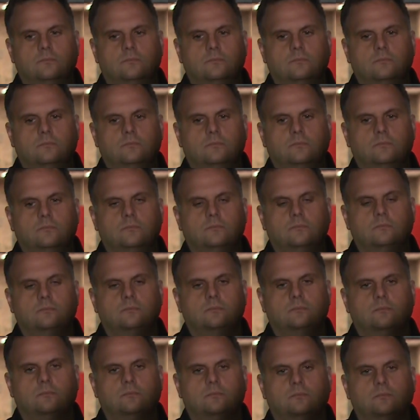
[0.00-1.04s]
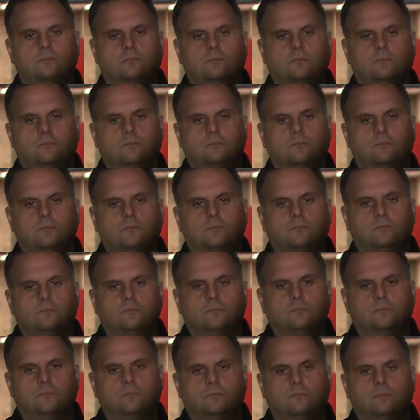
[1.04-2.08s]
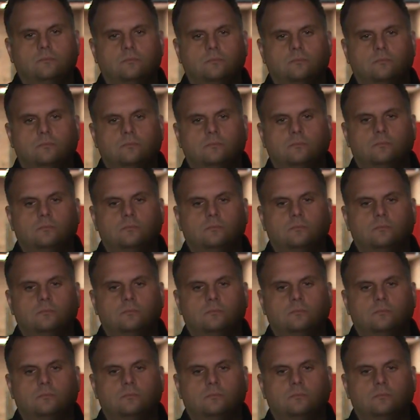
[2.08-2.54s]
No words are spoken by the person on screen.